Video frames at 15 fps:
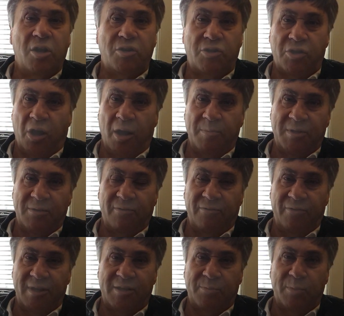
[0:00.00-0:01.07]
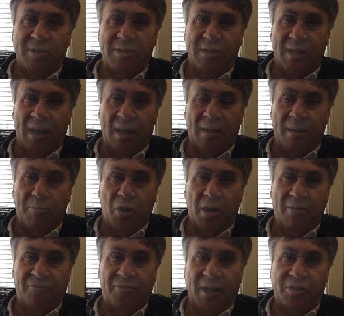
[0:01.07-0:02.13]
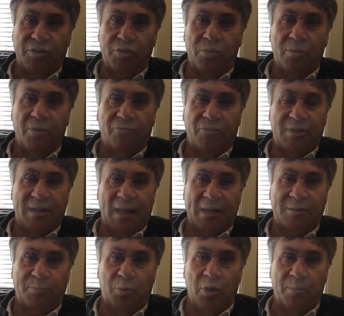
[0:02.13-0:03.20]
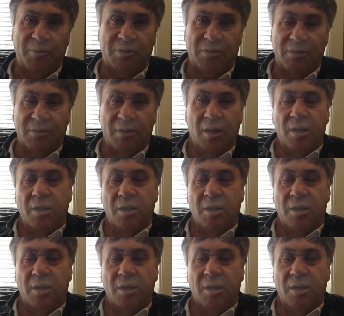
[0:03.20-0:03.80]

types of investments and how they might affect you for tax purposes,